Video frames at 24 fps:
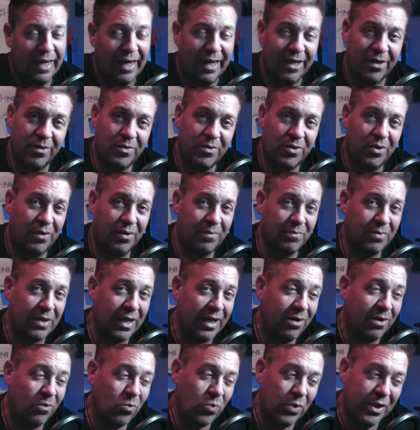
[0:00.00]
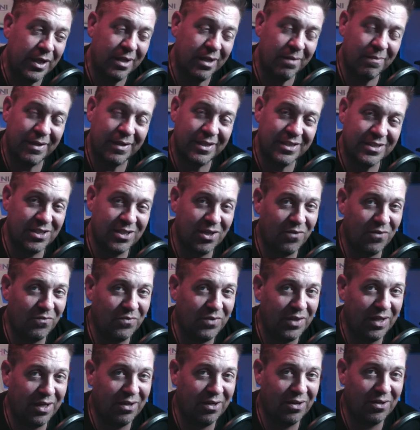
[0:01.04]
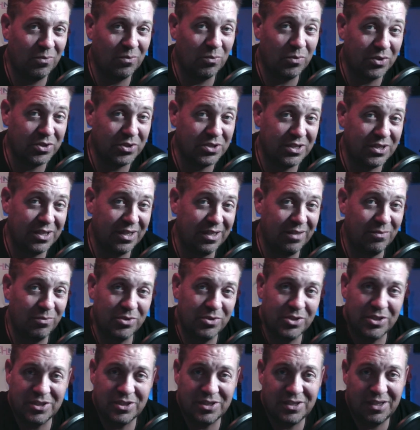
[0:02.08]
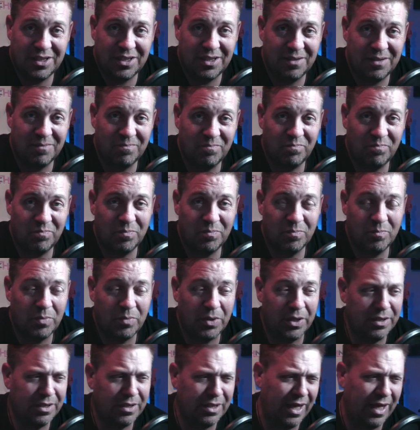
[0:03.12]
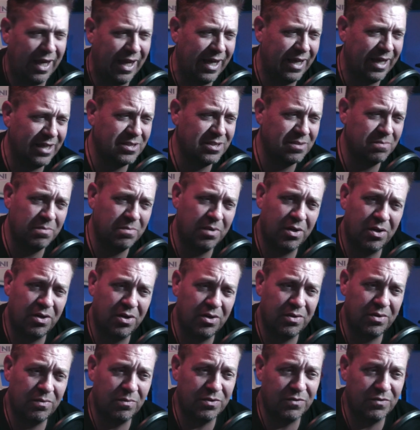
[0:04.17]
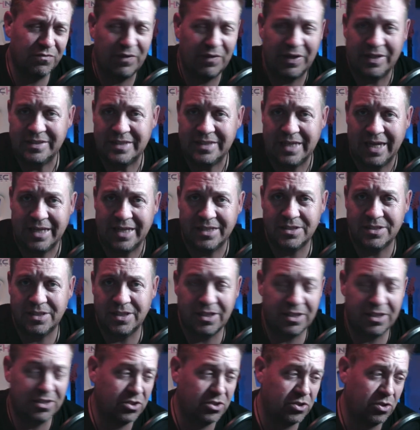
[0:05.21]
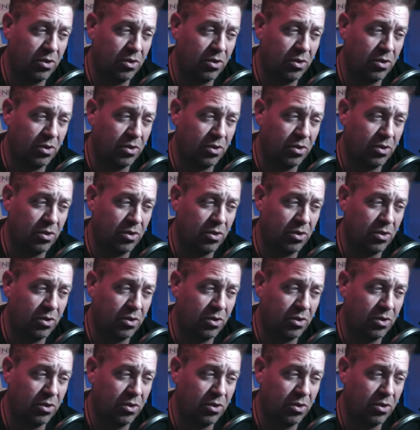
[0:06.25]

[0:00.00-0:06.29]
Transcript: I don't know. I'm kind of weeding myself there. We'll see. We'll just see. But the eggs and butter was fantastic, and